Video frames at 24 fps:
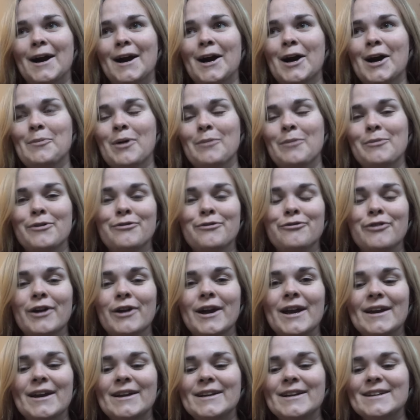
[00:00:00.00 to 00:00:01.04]
I'm
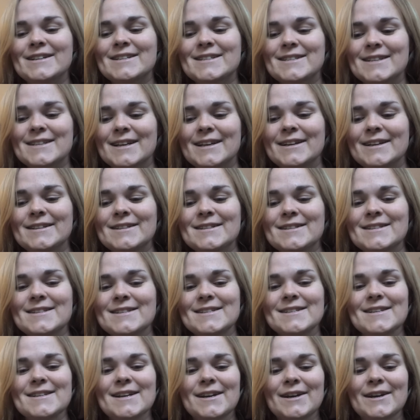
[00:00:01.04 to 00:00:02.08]
afraid
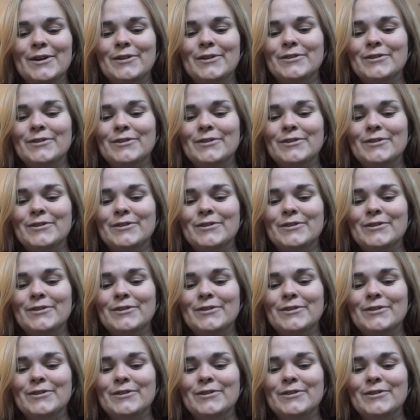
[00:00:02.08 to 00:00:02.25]
since